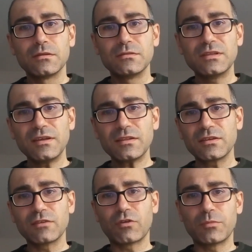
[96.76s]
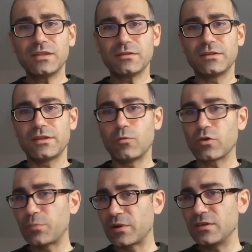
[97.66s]
Detecting environmental DNA
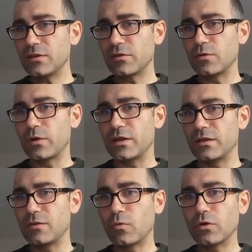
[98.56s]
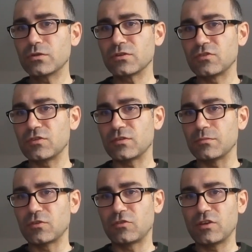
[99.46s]
works particularly well in water
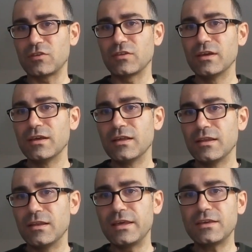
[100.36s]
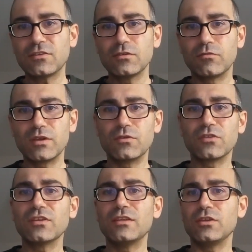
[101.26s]
systems such as lakes,
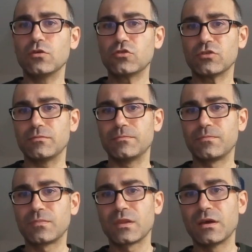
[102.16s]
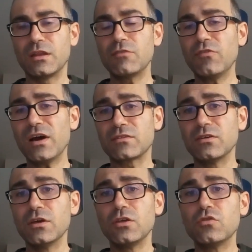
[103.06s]
rivers, and the ocean. And in fact,
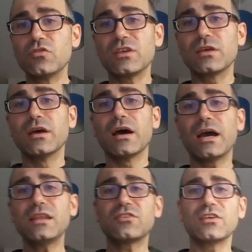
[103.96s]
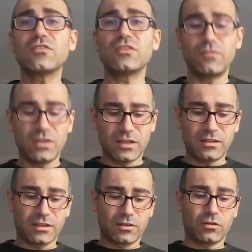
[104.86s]
using highly sensitive DNA
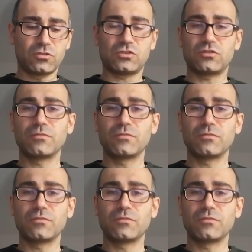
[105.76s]
technologies